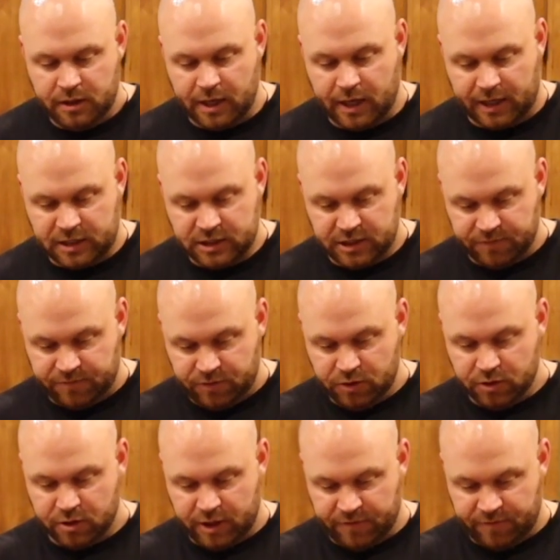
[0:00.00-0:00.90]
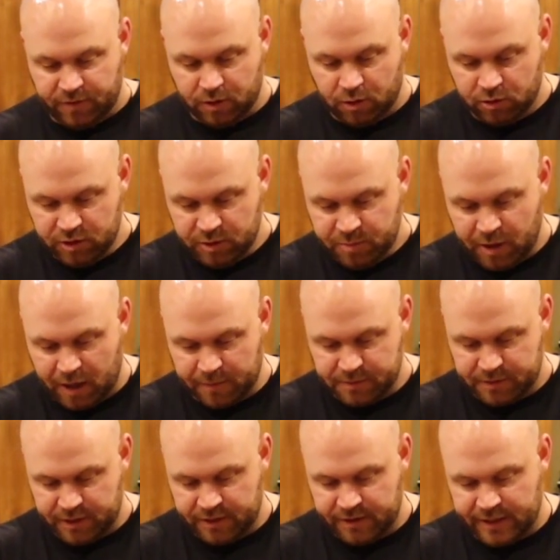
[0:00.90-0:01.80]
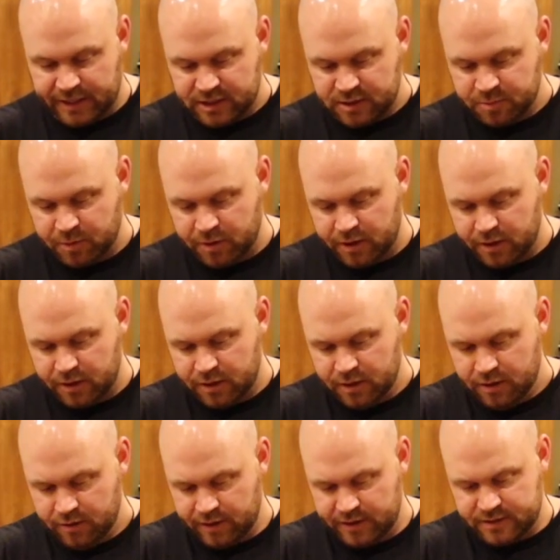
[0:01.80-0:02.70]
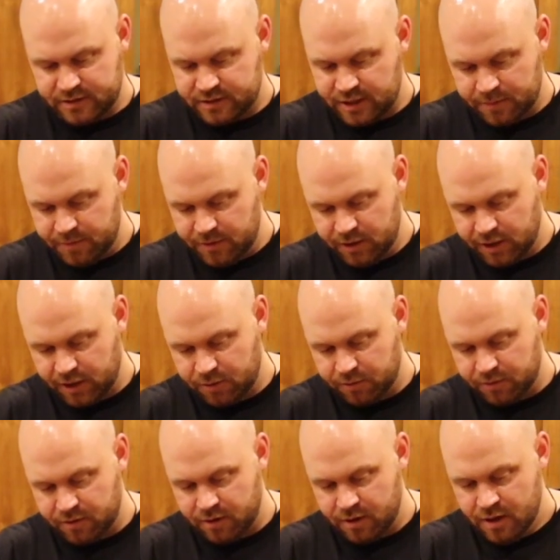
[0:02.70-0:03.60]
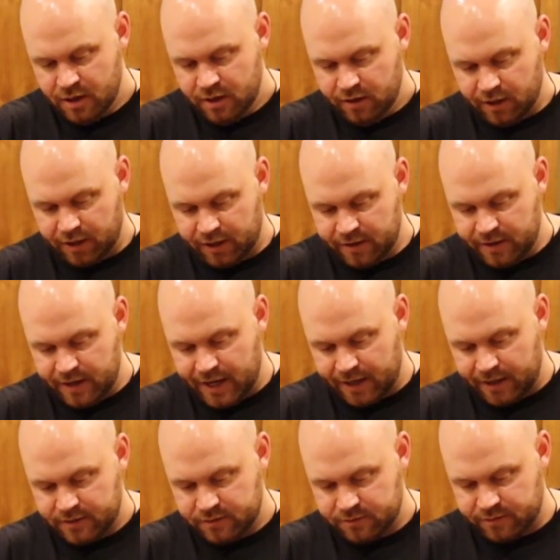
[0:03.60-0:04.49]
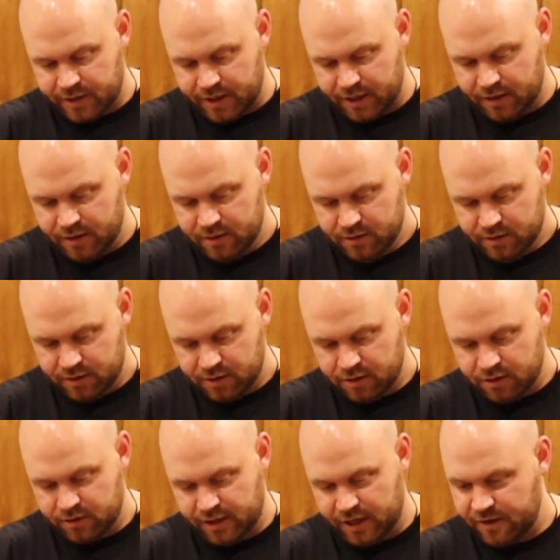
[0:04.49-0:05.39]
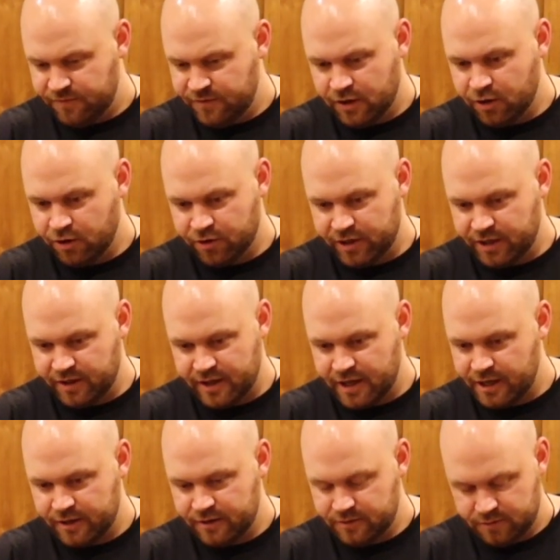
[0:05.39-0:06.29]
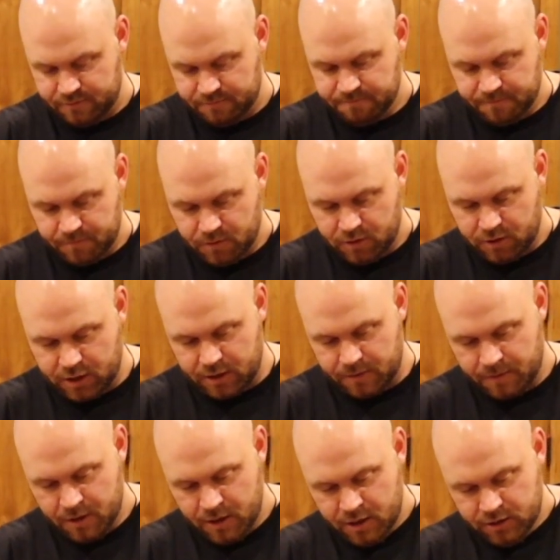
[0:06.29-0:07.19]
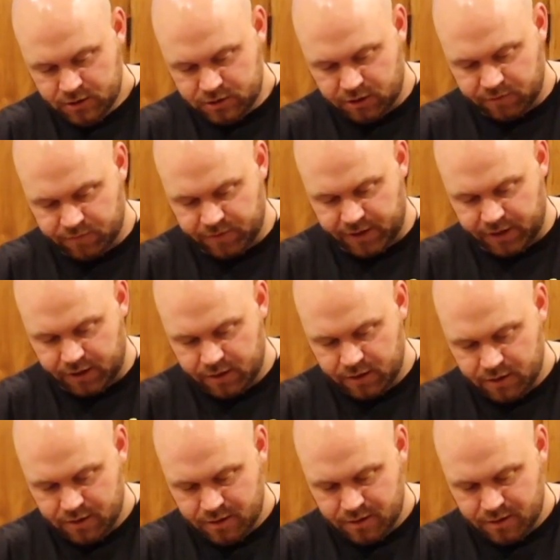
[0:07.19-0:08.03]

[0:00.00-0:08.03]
Yeah, because if it only pops in that spot, that's the same thing like with like necks, right? Oh yeah, feel how gritty that is. Mm-hmm. Yeah. So if like,